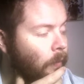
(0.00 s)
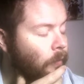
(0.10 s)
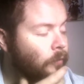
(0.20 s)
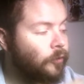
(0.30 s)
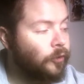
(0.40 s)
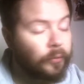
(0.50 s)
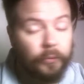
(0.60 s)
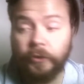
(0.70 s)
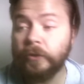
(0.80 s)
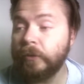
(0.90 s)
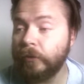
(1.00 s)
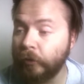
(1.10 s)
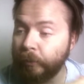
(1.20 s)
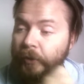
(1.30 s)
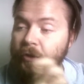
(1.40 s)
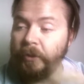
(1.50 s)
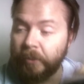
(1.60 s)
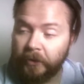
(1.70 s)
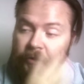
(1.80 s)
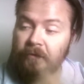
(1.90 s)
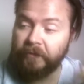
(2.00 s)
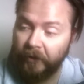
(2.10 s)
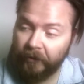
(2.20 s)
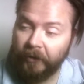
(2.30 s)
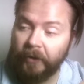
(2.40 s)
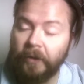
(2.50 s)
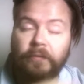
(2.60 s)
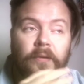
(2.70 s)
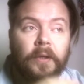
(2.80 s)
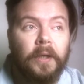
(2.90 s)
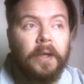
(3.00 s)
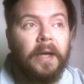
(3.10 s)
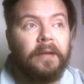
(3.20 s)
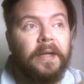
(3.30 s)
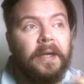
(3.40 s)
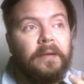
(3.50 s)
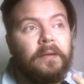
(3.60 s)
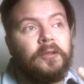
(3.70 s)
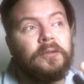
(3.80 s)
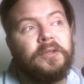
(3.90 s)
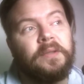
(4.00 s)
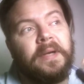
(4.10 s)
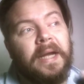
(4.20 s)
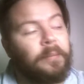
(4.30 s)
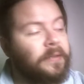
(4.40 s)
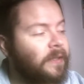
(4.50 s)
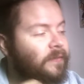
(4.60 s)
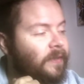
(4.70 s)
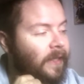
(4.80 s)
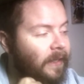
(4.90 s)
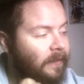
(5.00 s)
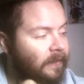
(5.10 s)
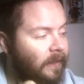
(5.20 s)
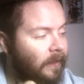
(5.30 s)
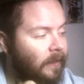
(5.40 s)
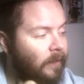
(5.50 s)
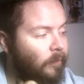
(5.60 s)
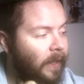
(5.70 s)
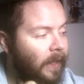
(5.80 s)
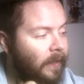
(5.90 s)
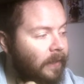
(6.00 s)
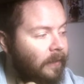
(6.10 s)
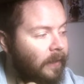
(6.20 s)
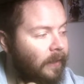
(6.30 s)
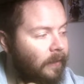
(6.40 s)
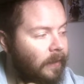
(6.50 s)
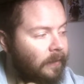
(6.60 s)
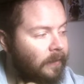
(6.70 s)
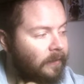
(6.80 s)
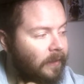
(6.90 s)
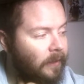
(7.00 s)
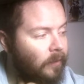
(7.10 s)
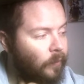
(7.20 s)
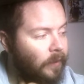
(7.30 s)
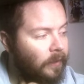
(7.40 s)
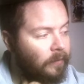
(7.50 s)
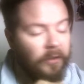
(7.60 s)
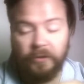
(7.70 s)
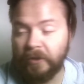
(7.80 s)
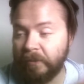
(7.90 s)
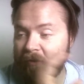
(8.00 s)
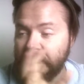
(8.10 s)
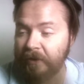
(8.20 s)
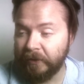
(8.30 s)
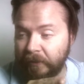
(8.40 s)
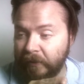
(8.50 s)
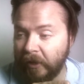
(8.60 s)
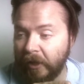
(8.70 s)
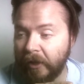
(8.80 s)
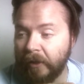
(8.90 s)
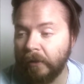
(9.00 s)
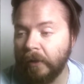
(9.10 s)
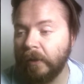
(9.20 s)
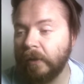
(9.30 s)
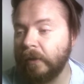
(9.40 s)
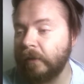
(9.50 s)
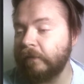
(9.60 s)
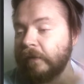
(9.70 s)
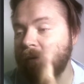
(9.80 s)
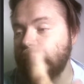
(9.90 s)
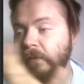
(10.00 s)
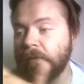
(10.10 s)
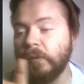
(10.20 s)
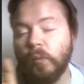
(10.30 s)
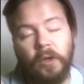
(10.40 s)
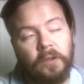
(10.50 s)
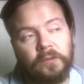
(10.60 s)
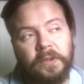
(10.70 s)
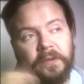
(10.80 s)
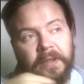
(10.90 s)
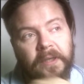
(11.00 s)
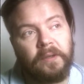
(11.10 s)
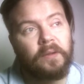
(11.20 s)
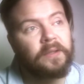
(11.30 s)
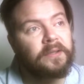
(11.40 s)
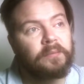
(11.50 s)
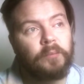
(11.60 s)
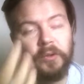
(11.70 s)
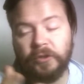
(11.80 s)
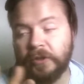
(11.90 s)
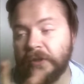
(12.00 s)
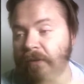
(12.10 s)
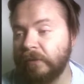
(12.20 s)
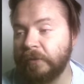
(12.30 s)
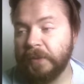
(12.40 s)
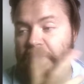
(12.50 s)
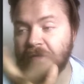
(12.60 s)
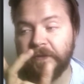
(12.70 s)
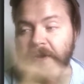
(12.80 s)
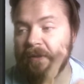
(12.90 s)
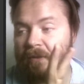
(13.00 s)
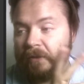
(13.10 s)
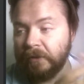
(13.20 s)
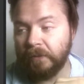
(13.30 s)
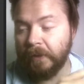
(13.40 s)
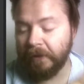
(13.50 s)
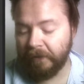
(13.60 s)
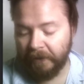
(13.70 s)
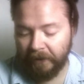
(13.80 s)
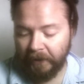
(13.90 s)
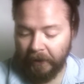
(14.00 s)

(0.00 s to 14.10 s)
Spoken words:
use to push the project further, and then usually what happens after that is that they come back and they say, oh, we need the concept for this car, for the world we created, or this monster specifics, you know, rather than